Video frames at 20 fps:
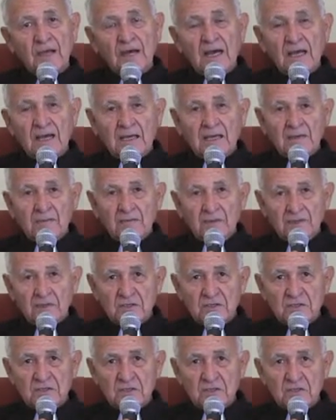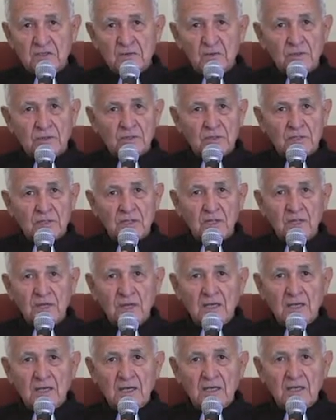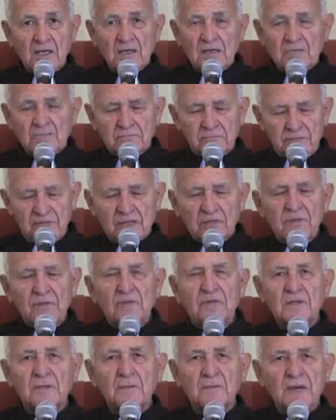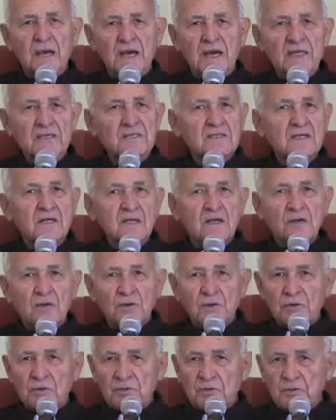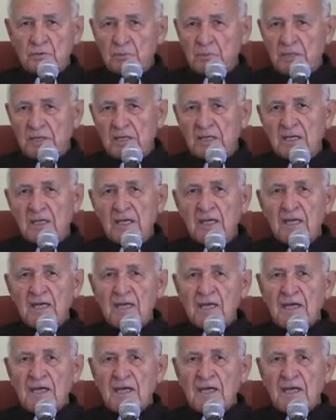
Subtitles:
I had visited Dorothy, met her in the past, heard her speak,